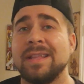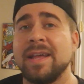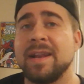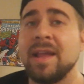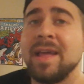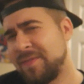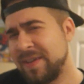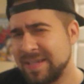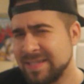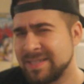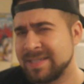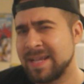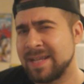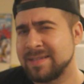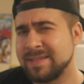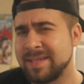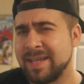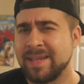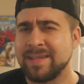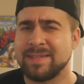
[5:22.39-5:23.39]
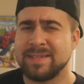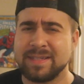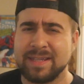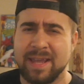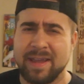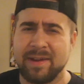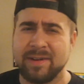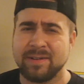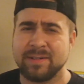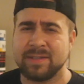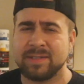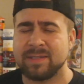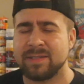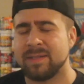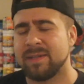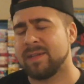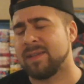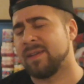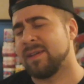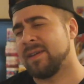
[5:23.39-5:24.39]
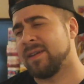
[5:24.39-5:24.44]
that. Face Sensei, Scarce,